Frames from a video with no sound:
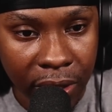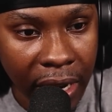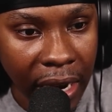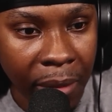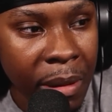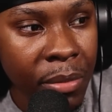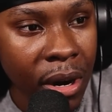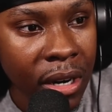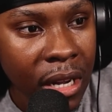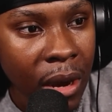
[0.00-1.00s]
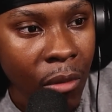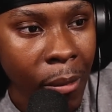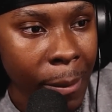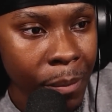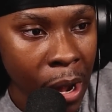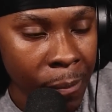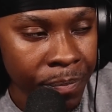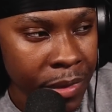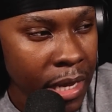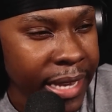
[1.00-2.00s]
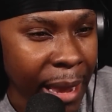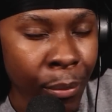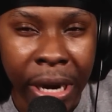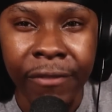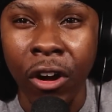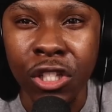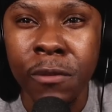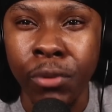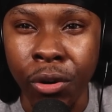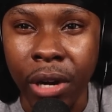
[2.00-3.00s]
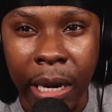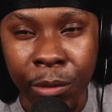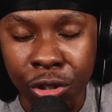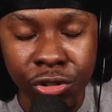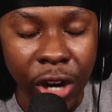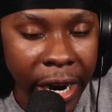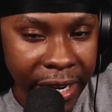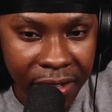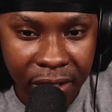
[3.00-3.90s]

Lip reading: Like, I remember when my Game Boy Advance broke and I would cry